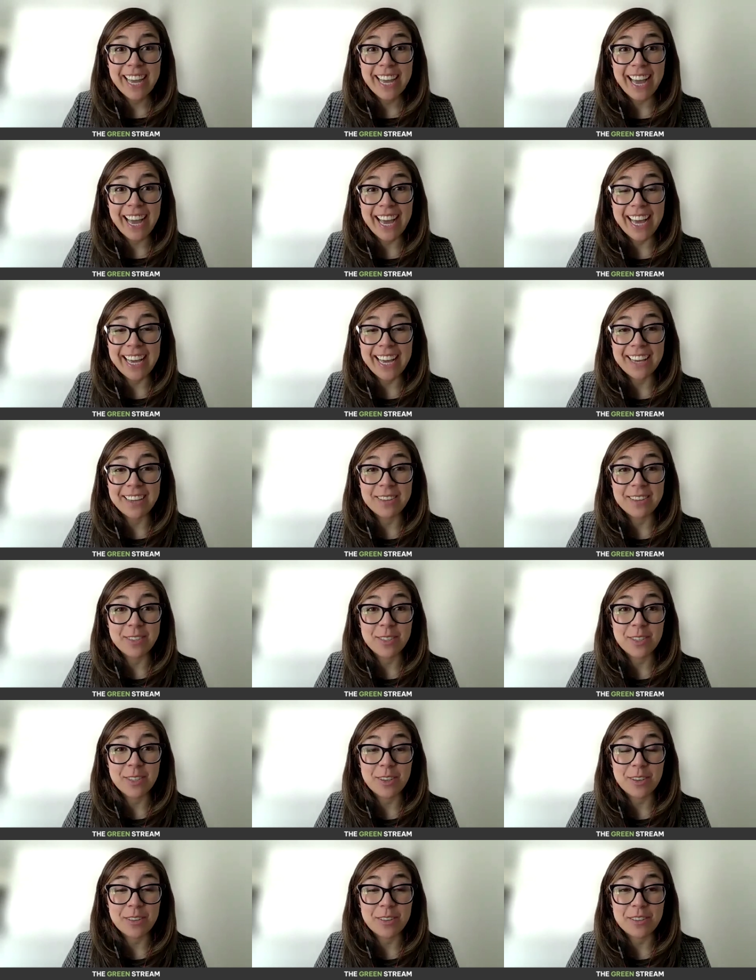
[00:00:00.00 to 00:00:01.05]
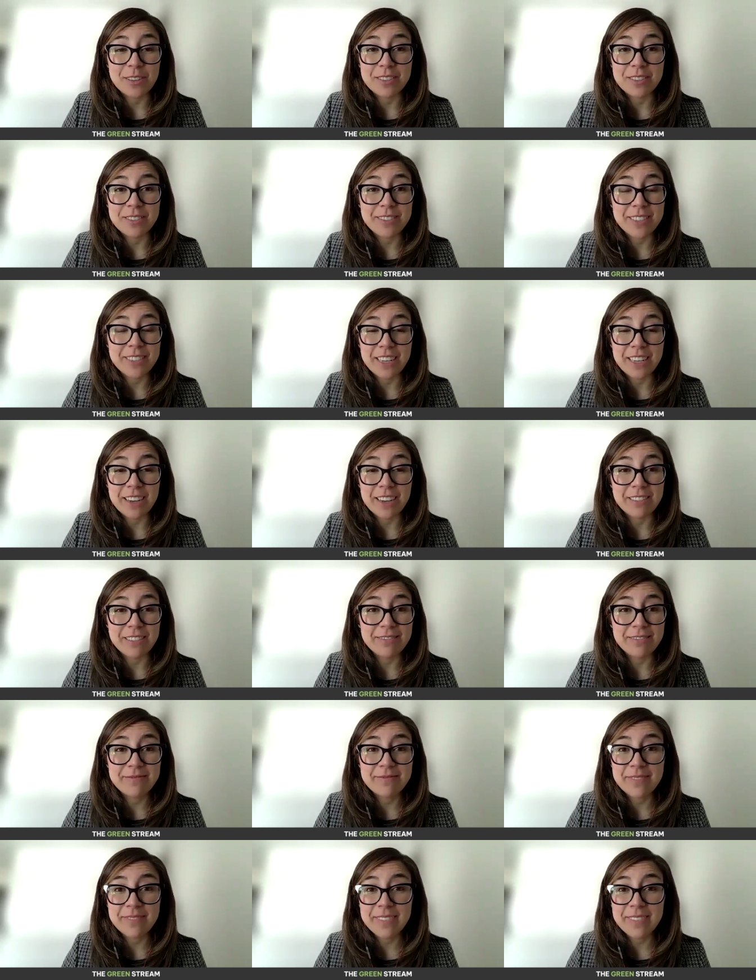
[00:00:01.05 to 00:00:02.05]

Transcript: Uh, so, you know,